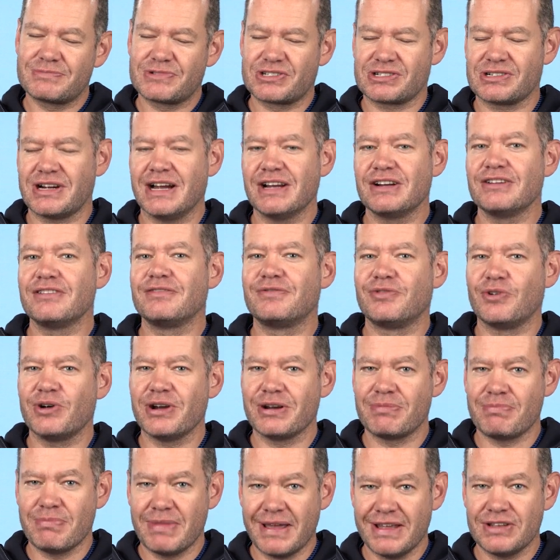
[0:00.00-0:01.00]
try to
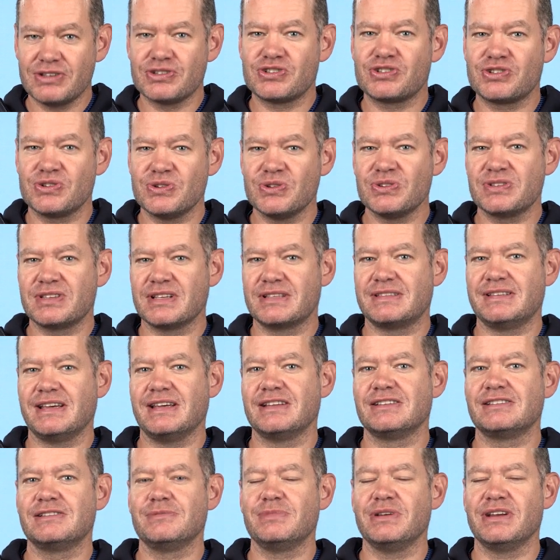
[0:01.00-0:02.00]
avoid men's shoes that
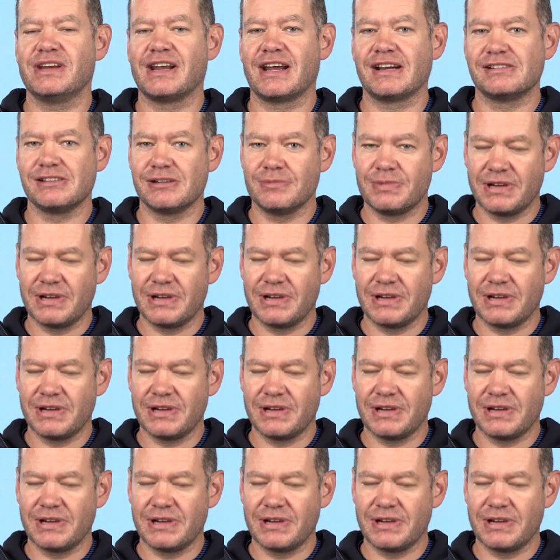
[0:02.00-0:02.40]
tend to be narrow.